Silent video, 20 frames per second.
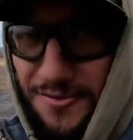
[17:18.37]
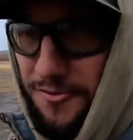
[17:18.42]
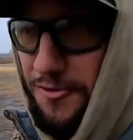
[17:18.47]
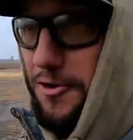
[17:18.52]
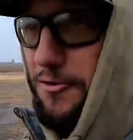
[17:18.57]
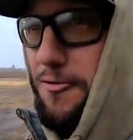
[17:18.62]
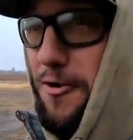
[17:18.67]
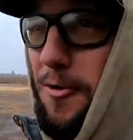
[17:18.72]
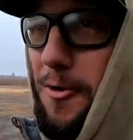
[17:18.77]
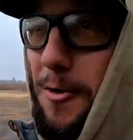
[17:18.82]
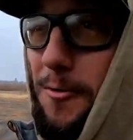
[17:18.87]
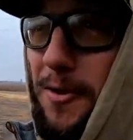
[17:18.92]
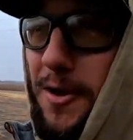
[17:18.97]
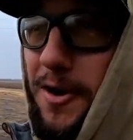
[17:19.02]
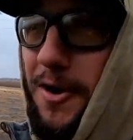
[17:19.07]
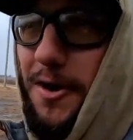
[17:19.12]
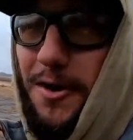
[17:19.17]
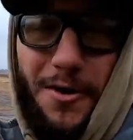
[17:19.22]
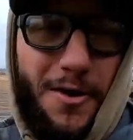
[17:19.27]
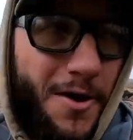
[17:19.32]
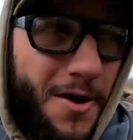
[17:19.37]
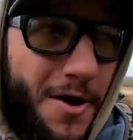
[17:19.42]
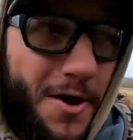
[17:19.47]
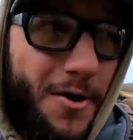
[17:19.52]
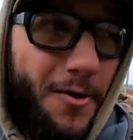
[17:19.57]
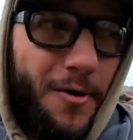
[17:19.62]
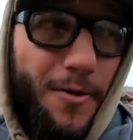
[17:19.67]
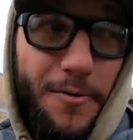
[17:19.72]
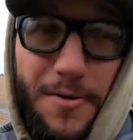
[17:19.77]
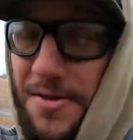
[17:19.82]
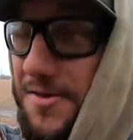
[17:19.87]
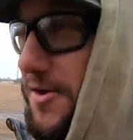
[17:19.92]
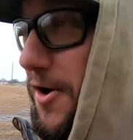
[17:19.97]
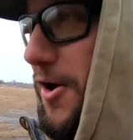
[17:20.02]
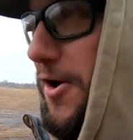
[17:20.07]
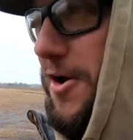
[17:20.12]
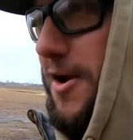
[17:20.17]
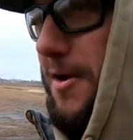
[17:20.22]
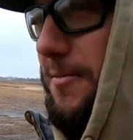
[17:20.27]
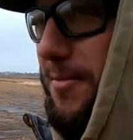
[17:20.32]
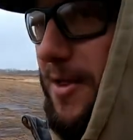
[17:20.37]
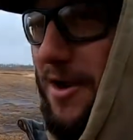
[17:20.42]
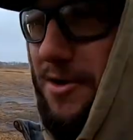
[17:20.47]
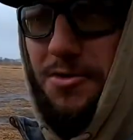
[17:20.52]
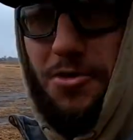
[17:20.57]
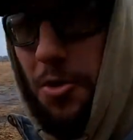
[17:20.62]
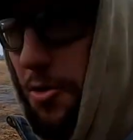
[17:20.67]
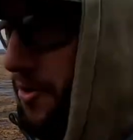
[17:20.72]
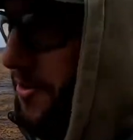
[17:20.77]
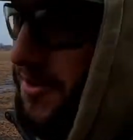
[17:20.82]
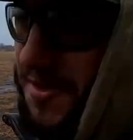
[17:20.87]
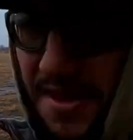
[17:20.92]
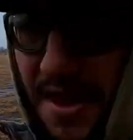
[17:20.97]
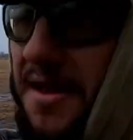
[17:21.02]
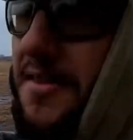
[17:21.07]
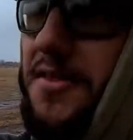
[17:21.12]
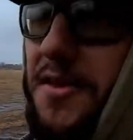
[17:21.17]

tree row we went on when we started, I'm like, Jordan said